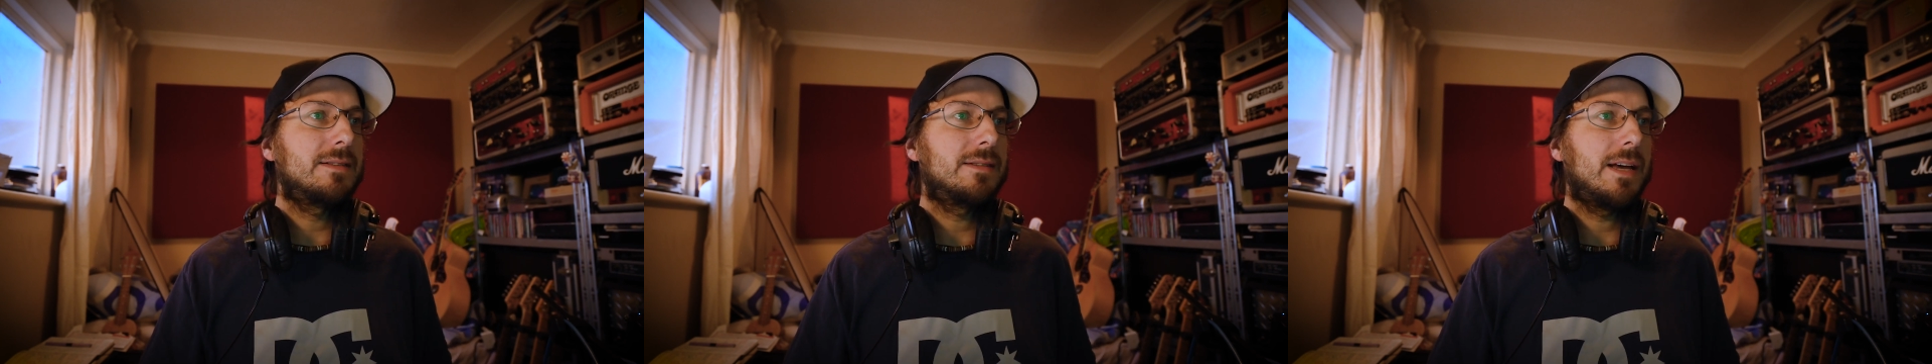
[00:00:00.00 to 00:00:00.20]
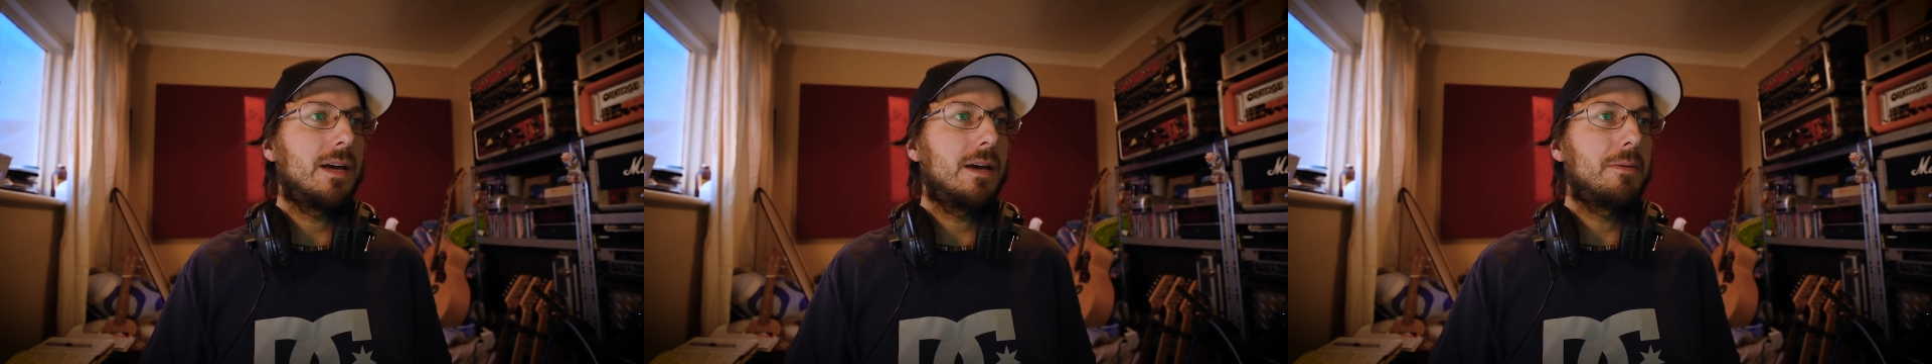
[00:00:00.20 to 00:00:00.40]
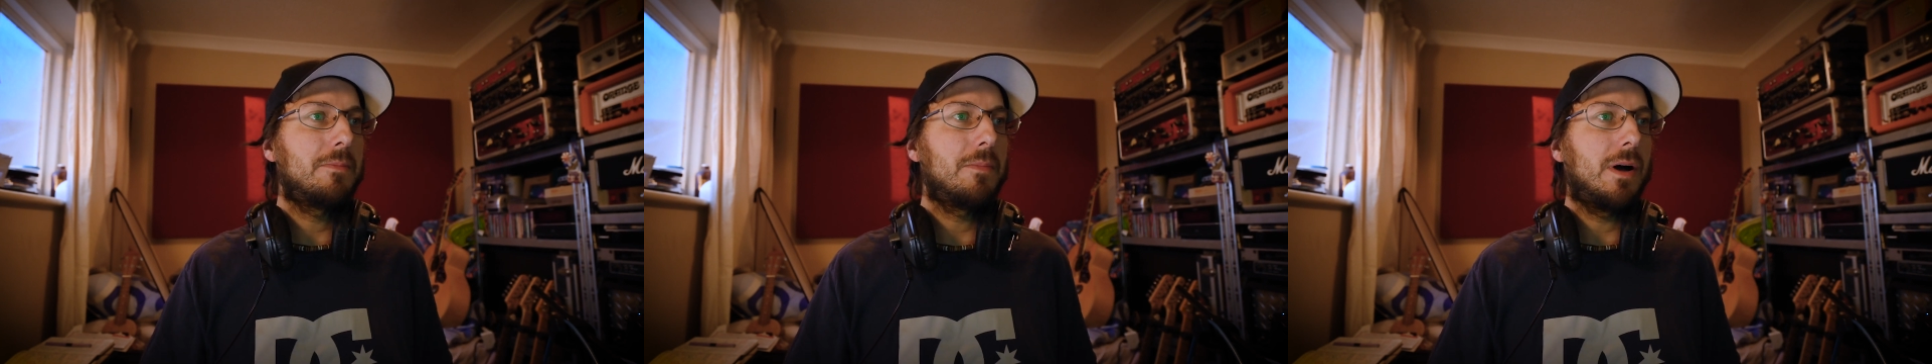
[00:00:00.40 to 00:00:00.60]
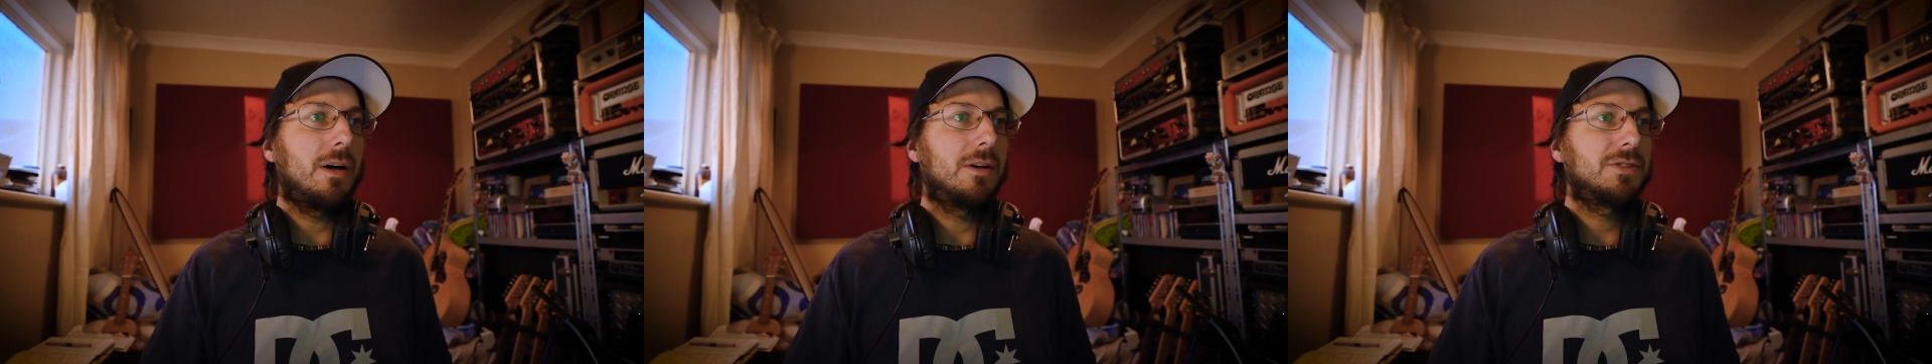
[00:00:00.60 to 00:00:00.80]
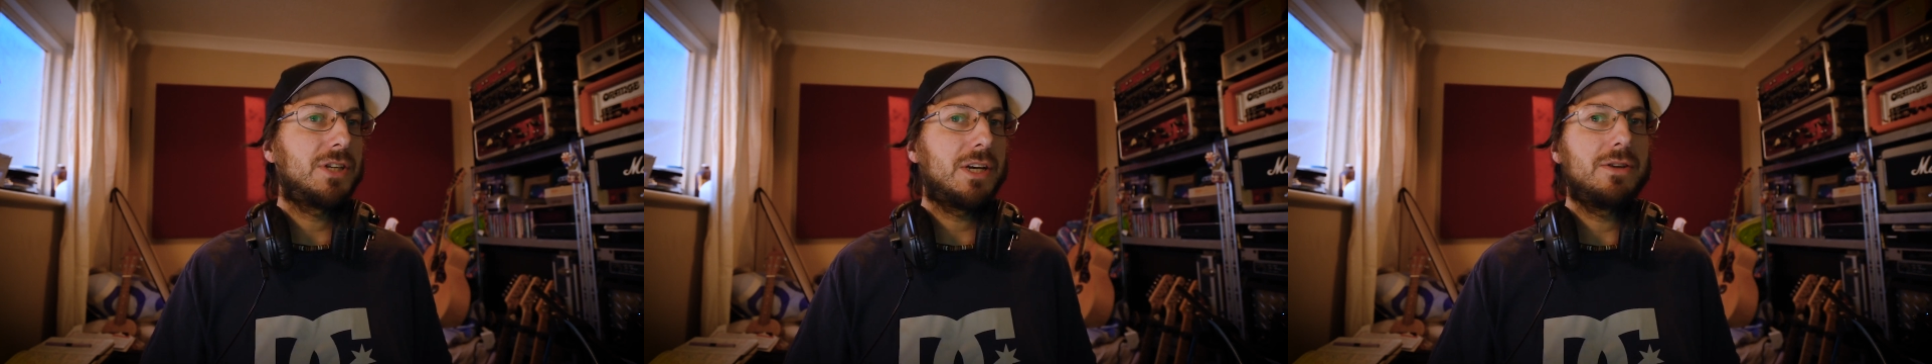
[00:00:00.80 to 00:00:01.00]
So
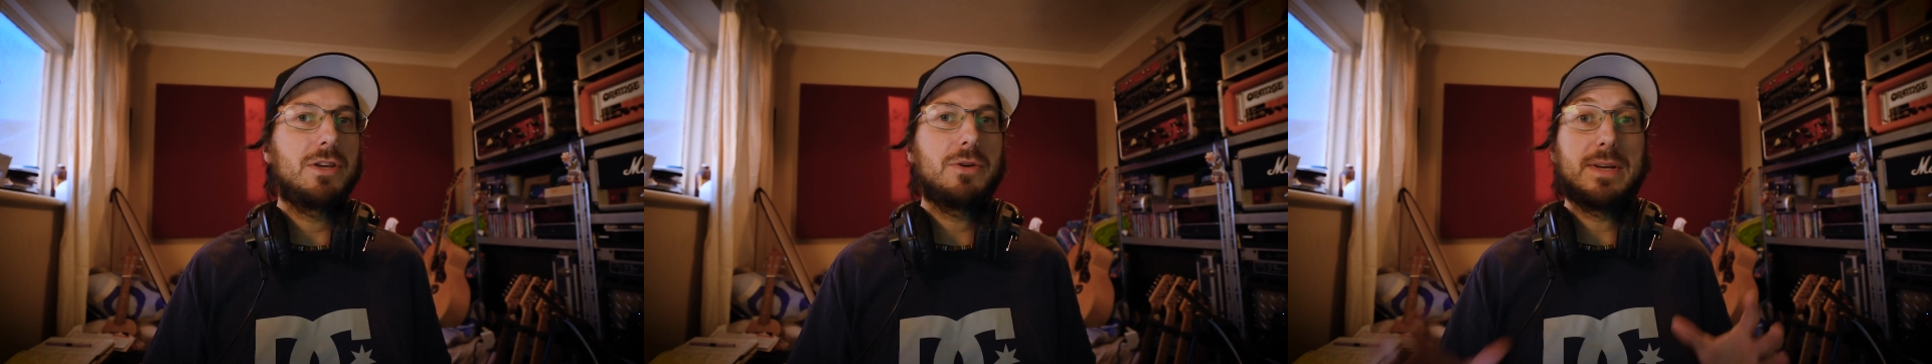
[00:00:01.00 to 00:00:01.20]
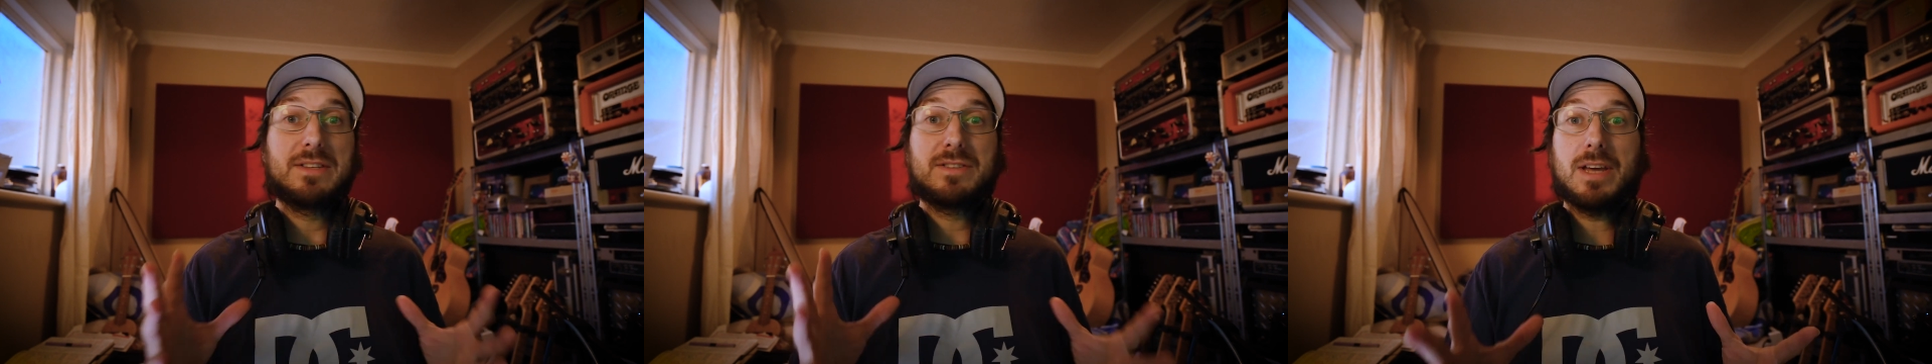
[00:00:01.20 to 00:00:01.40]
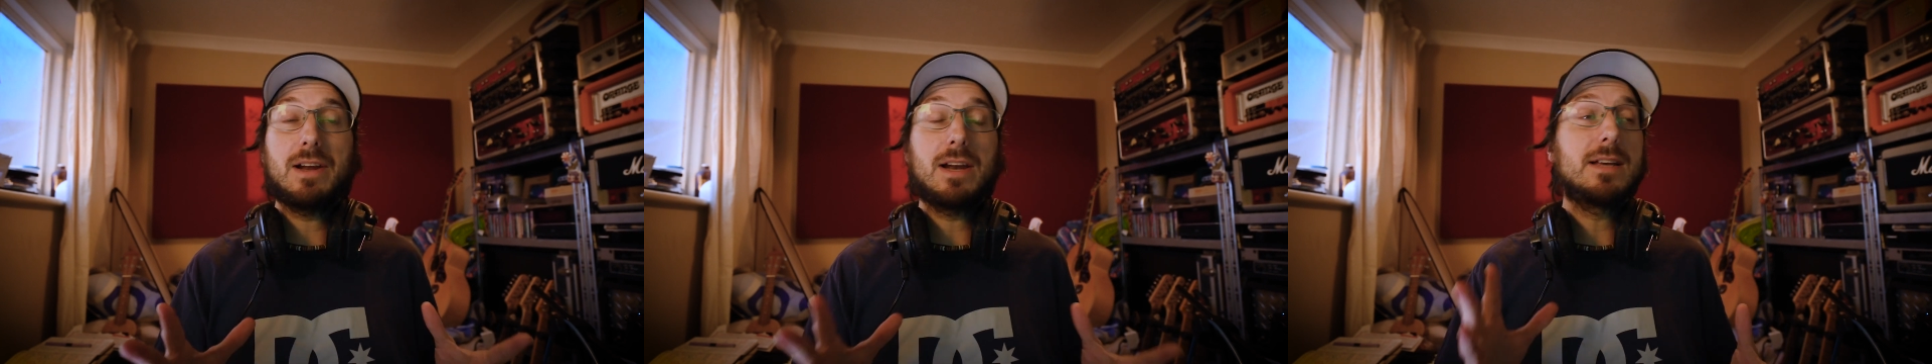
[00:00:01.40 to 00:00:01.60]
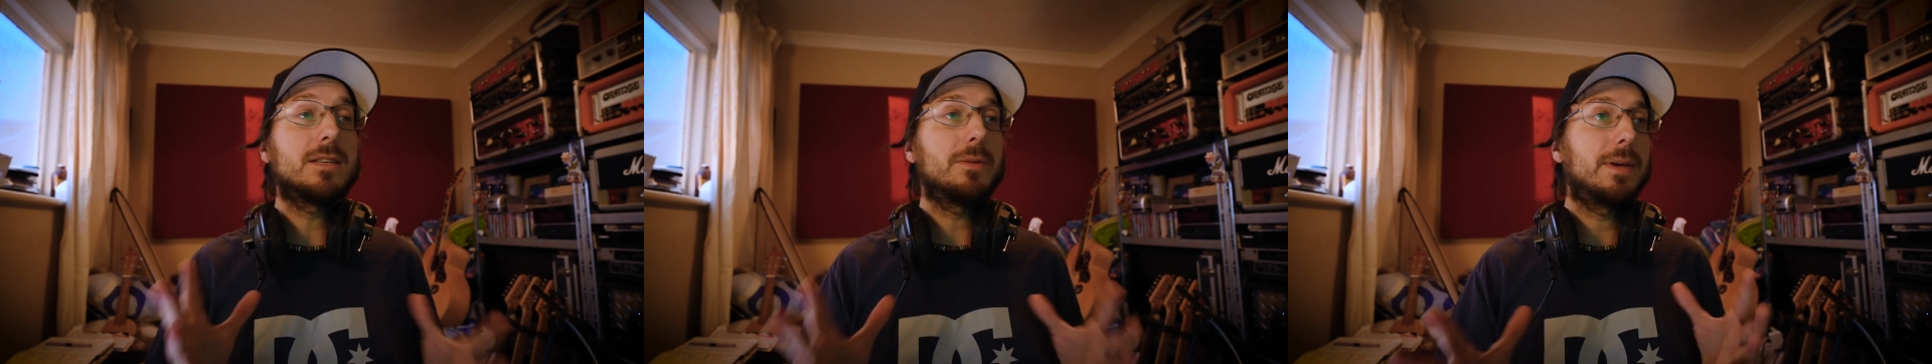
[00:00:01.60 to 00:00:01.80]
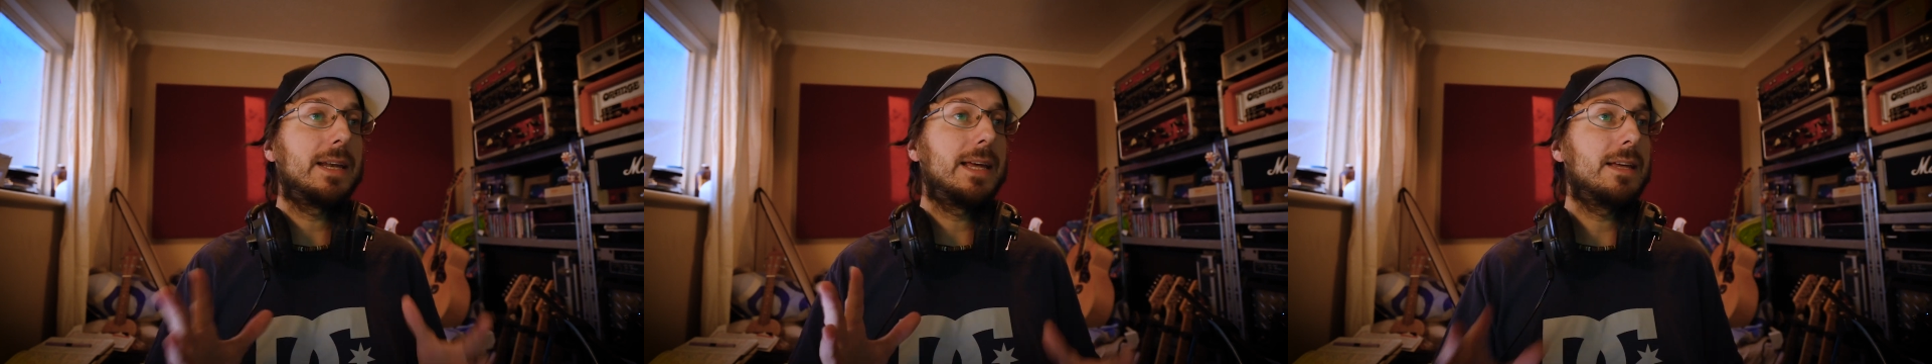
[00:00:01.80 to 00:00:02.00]
I'll show you in solo
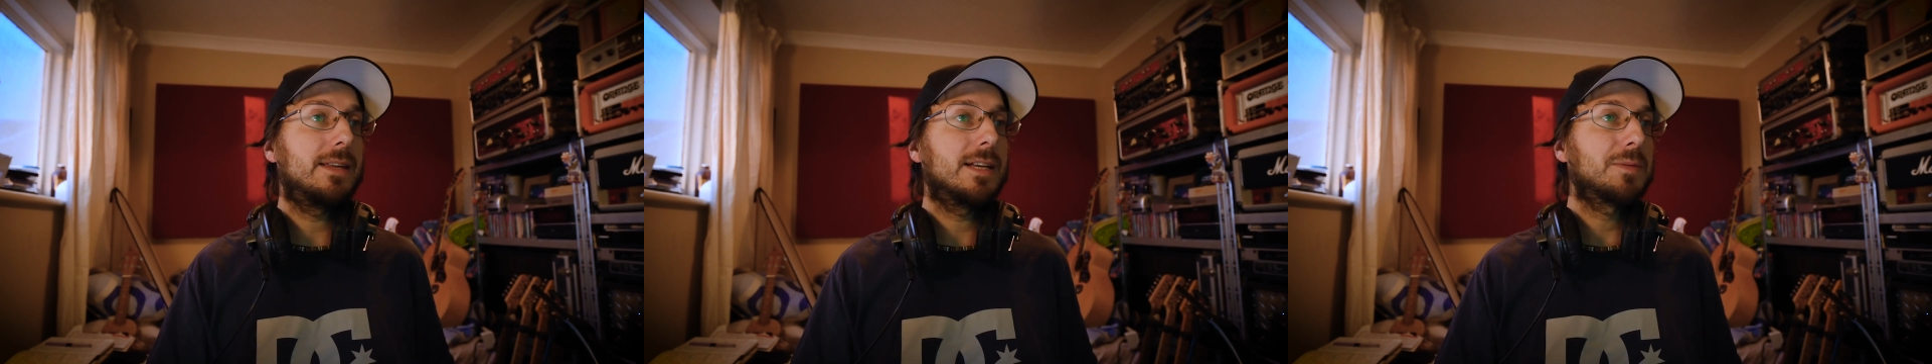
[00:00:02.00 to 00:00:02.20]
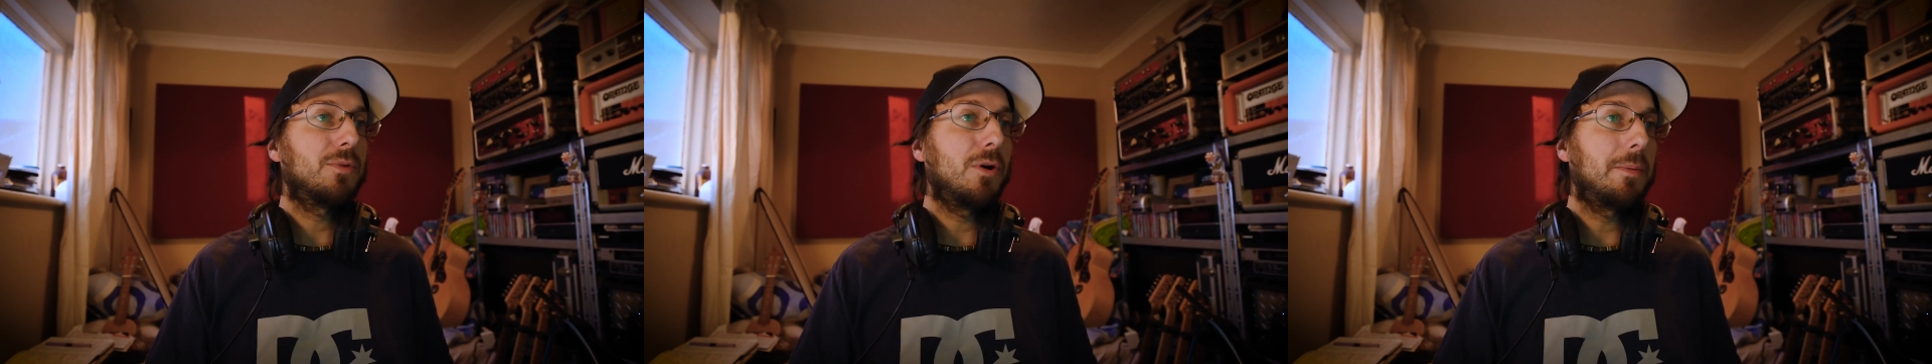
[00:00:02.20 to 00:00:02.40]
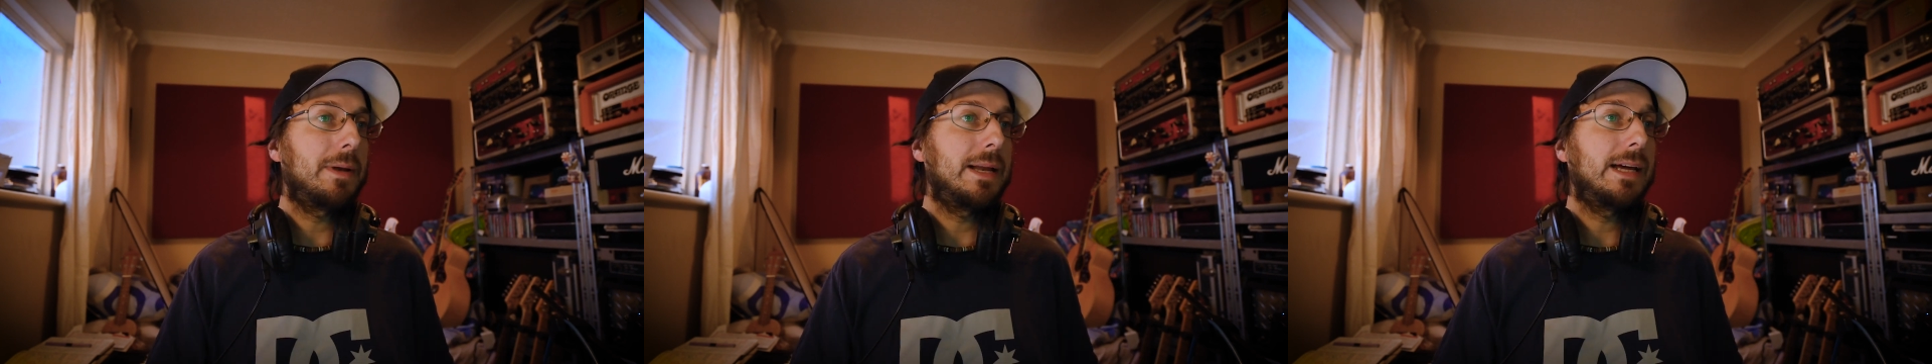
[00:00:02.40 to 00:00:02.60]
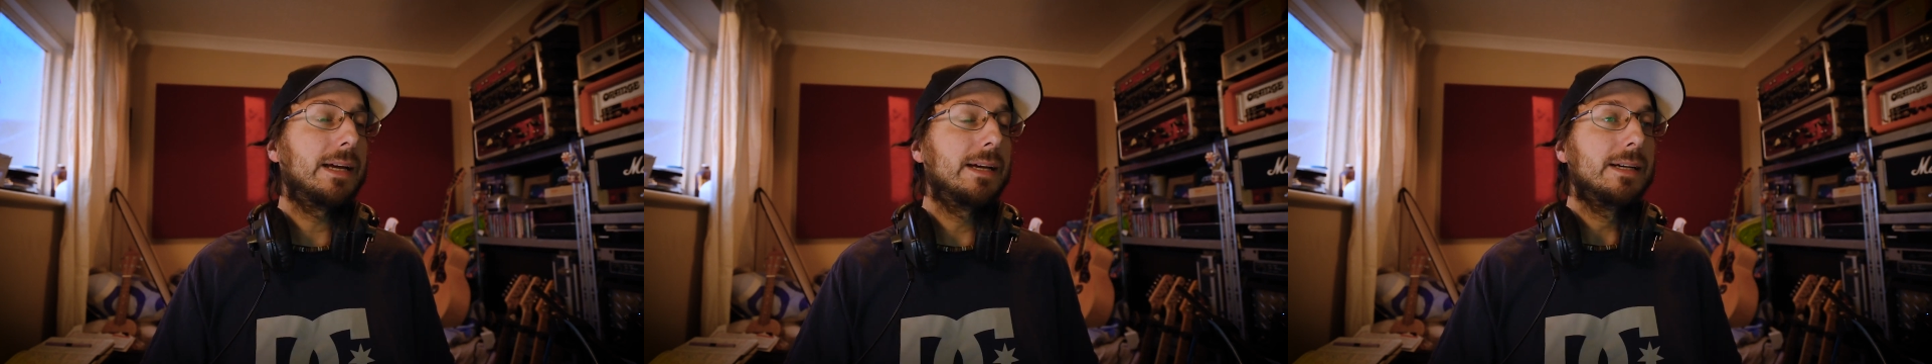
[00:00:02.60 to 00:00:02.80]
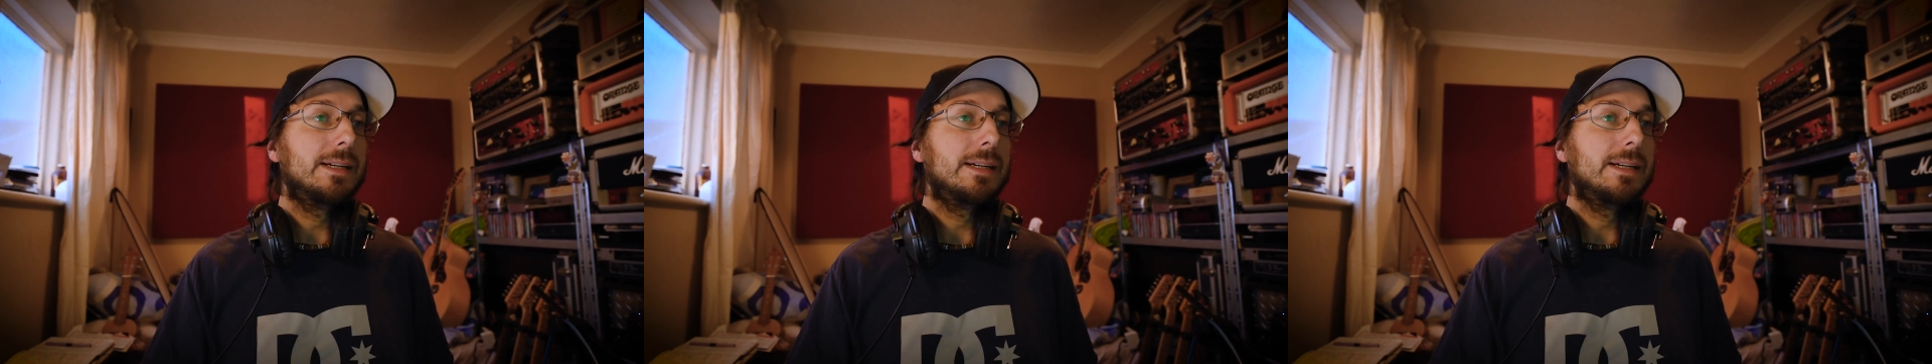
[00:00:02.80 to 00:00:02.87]
so we can hear things properly.